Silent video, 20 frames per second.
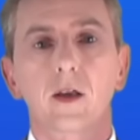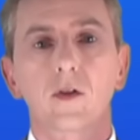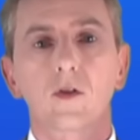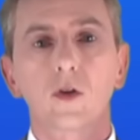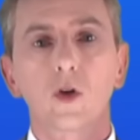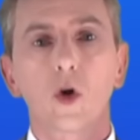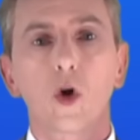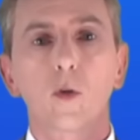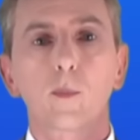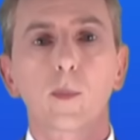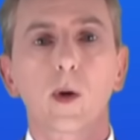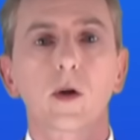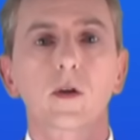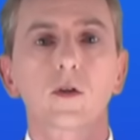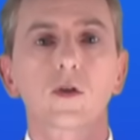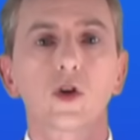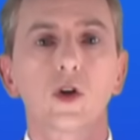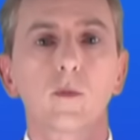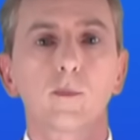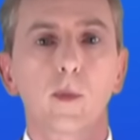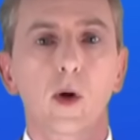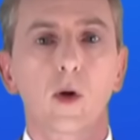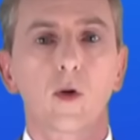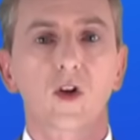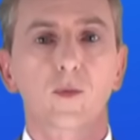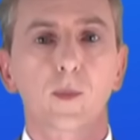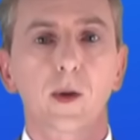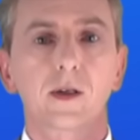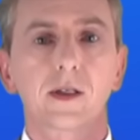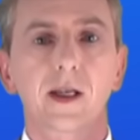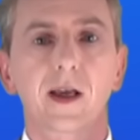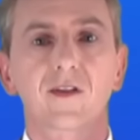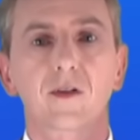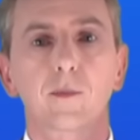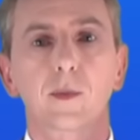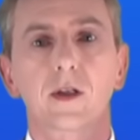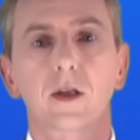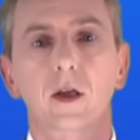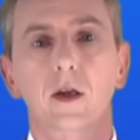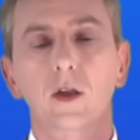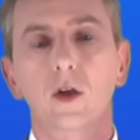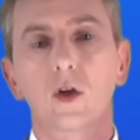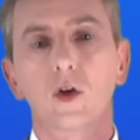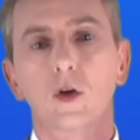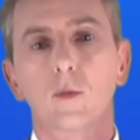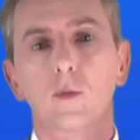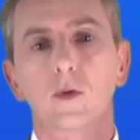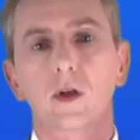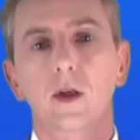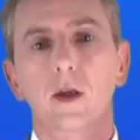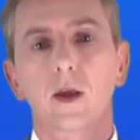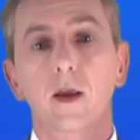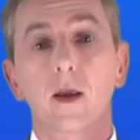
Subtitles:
is 0.2 moles per decimeter cubed,